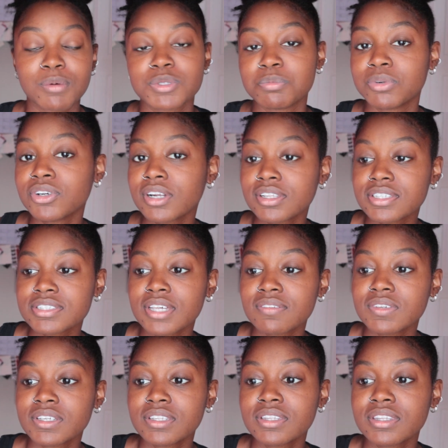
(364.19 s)
I was born on the
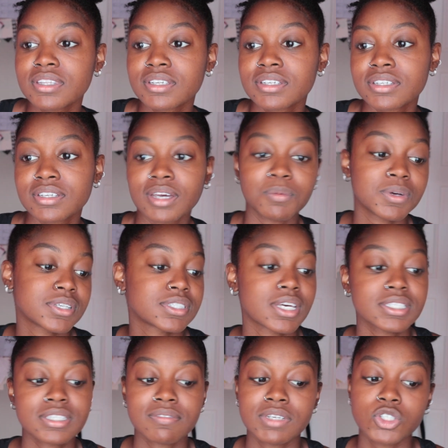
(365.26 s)
seventh, I wear a
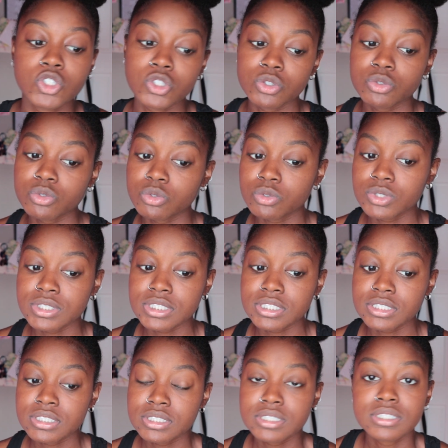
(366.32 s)
size seven in shoes,
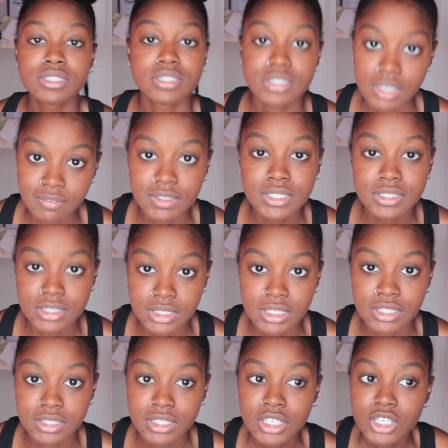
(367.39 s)
seven is
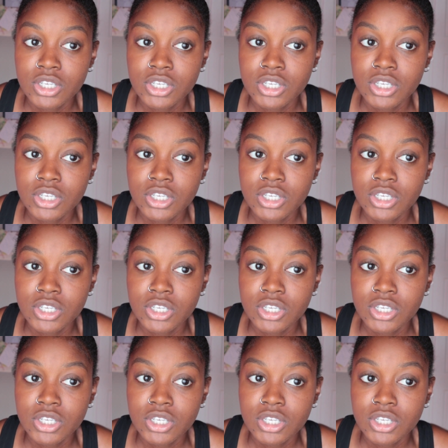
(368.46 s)
lit.